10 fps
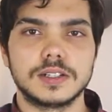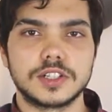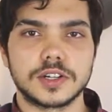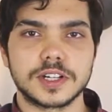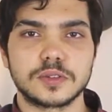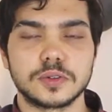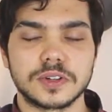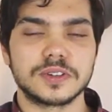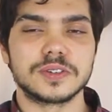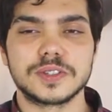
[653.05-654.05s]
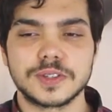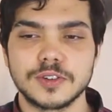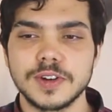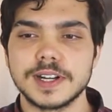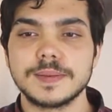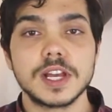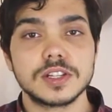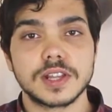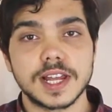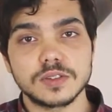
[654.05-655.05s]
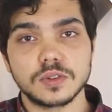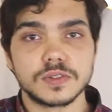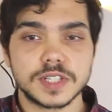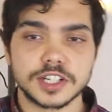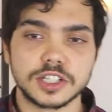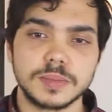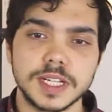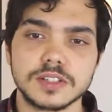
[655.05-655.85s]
dotted quarter notes. Great, so that's all of section B.